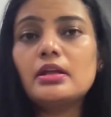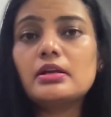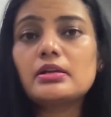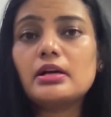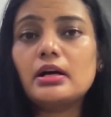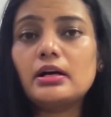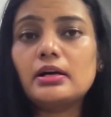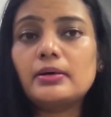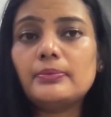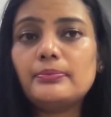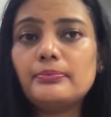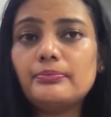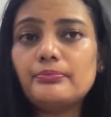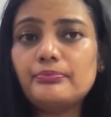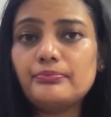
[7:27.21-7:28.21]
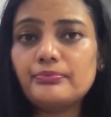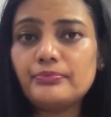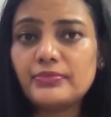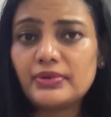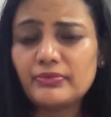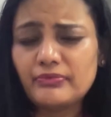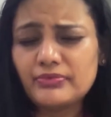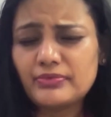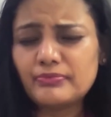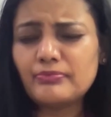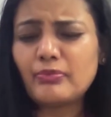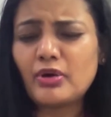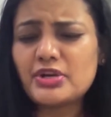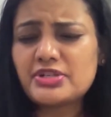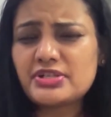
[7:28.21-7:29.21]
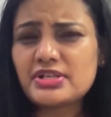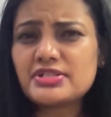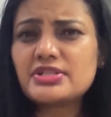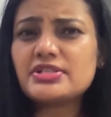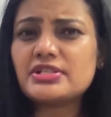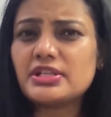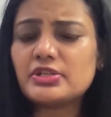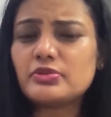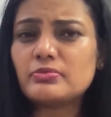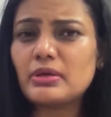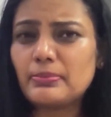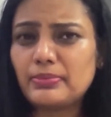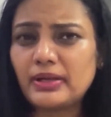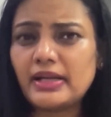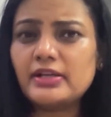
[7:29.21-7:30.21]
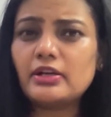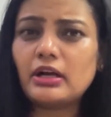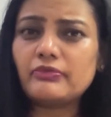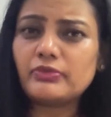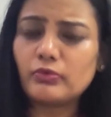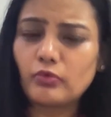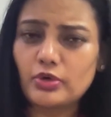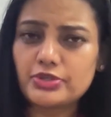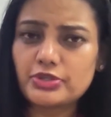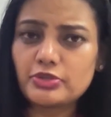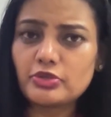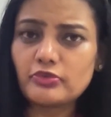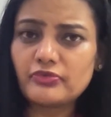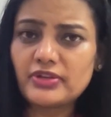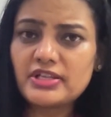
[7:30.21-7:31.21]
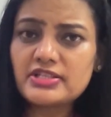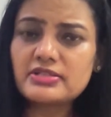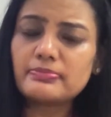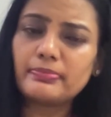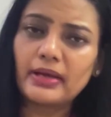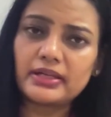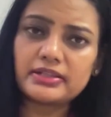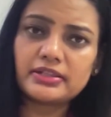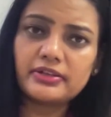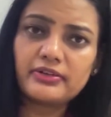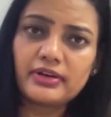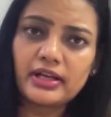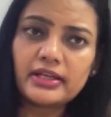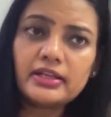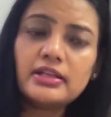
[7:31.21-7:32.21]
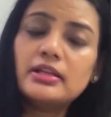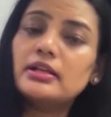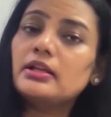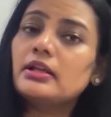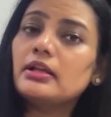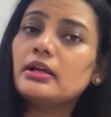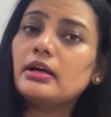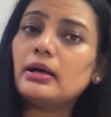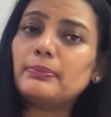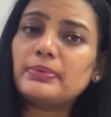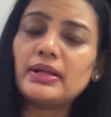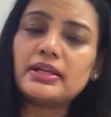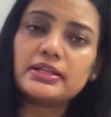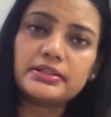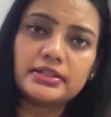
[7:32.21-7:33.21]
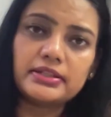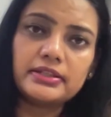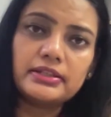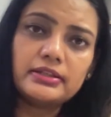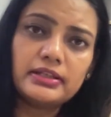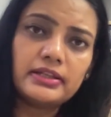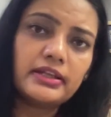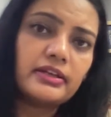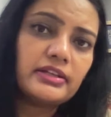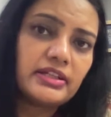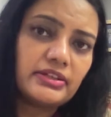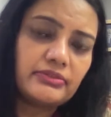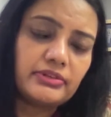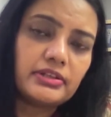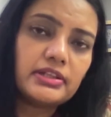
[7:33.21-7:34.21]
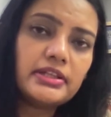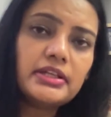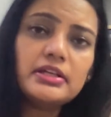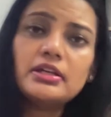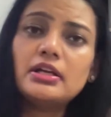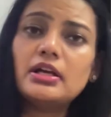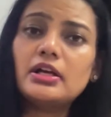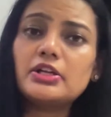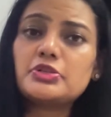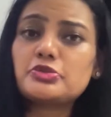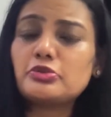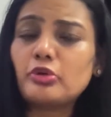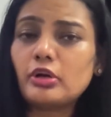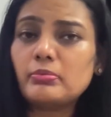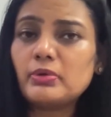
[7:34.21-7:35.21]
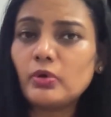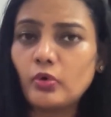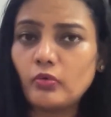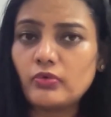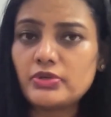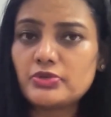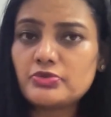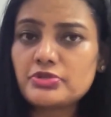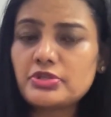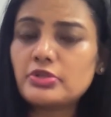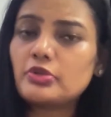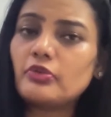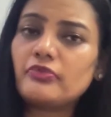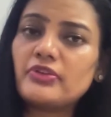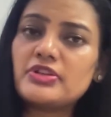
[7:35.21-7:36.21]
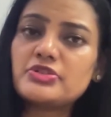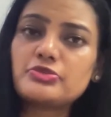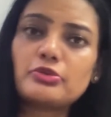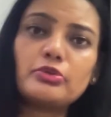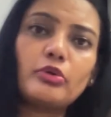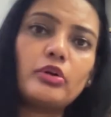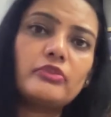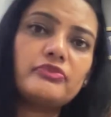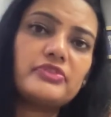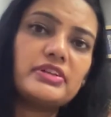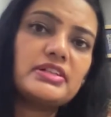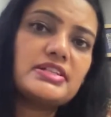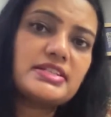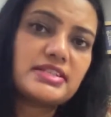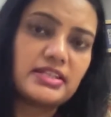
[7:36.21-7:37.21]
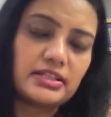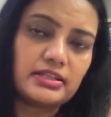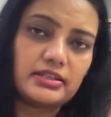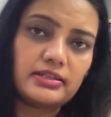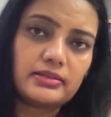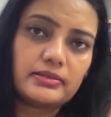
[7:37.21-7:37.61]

Uh, Moisturizers need to be applied after washing your face, pat it dry, apply a thin layer evenly. It should not be overused. Your face should not feel sticky.